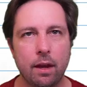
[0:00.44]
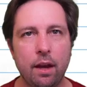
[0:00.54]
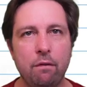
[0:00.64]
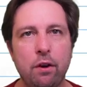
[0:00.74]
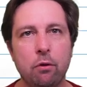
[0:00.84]

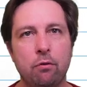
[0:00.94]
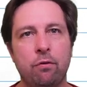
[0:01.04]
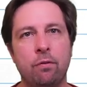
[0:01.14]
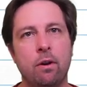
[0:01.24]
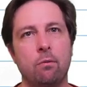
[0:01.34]
if
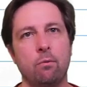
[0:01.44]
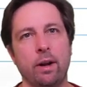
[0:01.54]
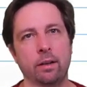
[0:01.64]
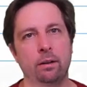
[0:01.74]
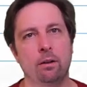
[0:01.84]
you've
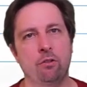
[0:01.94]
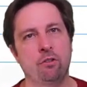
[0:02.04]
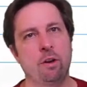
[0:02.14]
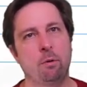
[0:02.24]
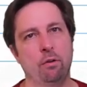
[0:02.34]
read
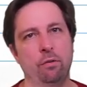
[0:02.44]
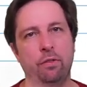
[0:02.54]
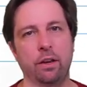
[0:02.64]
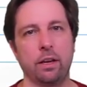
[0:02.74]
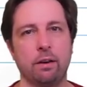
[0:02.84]
some of
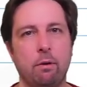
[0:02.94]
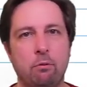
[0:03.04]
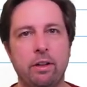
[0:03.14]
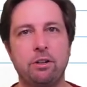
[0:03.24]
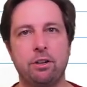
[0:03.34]
the
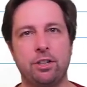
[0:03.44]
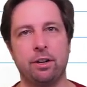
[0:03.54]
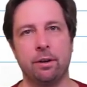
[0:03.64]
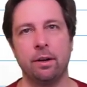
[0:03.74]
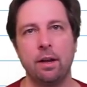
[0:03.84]
DevOps
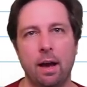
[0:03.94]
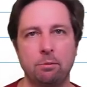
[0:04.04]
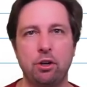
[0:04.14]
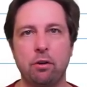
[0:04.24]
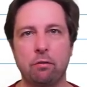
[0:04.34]
literature, I'm
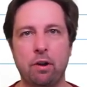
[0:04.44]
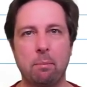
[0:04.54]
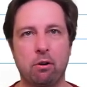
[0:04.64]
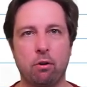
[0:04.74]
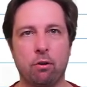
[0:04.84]
sure you've
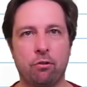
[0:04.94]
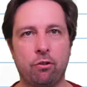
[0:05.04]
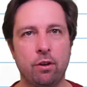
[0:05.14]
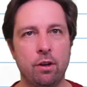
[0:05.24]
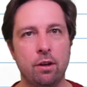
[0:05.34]
come
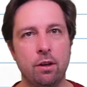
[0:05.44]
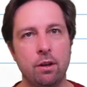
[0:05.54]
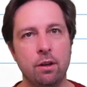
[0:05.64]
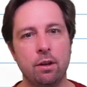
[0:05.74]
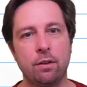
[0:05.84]
across
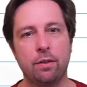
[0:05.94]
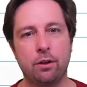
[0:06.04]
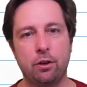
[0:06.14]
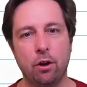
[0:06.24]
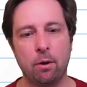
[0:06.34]
the
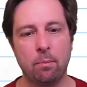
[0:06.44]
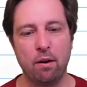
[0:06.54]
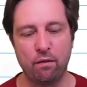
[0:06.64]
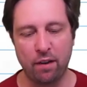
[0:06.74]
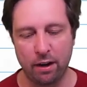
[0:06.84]
term
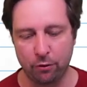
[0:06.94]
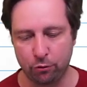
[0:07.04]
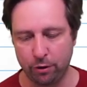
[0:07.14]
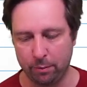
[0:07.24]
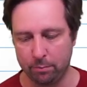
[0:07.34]
value
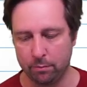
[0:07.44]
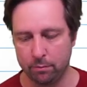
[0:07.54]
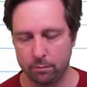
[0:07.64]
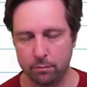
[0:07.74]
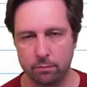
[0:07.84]
stream.
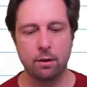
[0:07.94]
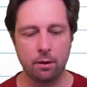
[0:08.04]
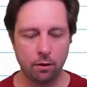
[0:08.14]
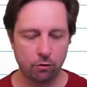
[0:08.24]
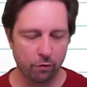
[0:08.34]

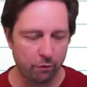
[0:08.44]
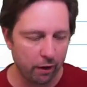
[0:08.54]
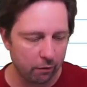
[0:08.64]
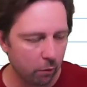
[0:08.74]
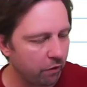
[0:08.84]
So
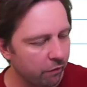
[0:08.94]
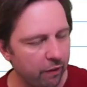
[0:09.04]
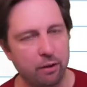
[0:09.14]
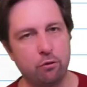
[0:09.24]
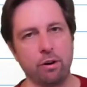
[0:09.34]
what's a
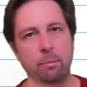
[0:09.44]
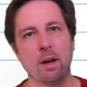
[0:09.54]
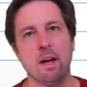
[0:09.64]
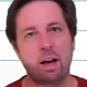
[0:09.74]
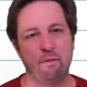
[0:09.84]
value stream?
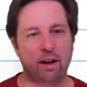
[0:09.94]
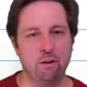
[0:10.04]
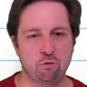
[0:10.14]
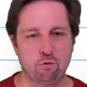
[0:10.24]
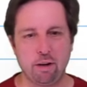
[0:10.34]
A
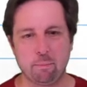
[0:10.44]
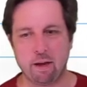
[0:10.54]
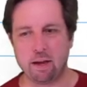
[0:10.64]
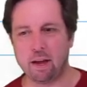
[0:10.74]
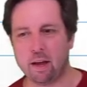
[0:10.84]
value stream
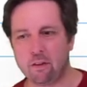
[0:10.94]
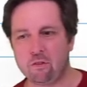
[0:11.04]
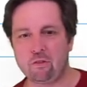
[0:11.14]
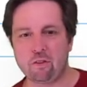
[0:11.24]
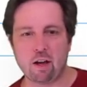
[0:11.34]

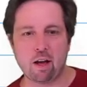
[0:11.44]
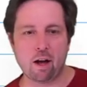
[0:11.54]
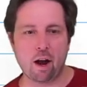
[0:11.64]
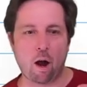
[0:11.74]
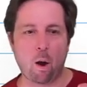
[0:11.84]
is
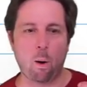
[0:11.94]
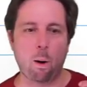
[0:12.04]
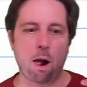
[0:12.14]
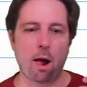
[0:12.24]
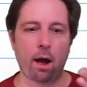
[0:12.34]

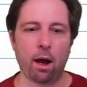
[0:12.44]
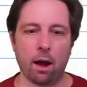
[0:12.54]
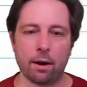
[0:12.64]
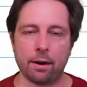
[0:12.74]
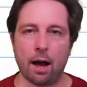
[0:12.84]

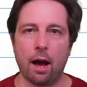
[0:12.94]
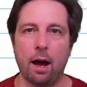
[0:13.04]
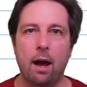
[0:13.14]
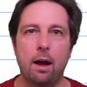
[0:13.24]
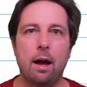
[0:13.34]
an
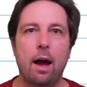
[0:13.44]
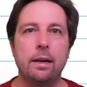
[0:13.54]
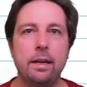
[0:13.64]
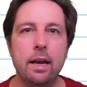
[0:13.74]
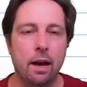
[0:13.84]

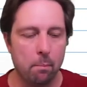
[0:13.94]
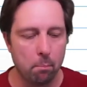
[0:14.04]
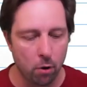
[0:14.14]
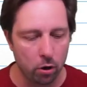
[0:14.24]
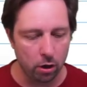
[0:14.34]
idea, a
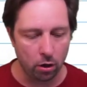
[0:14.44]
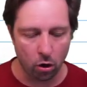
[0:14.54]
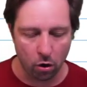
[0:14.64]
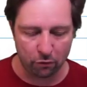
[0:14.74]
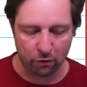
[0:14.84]
model
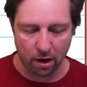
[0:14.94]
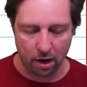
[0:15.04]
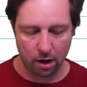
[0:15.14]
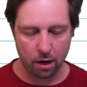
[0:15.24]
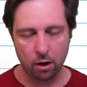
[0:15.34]
of
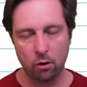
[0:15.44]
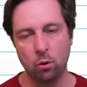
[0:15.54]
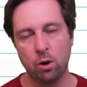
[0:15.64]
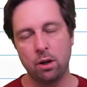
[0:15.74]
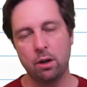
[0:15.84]
how